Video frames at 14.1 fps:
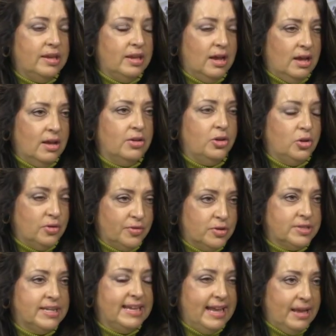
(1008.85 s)
the uh,
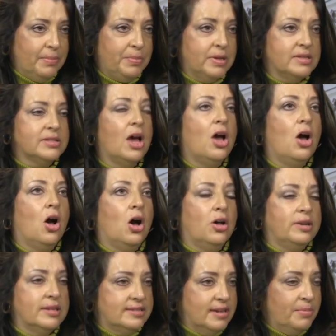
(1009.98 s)
university campus on
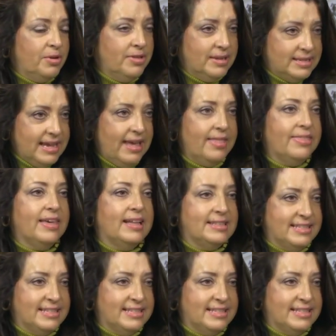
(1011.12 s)
December the 10th at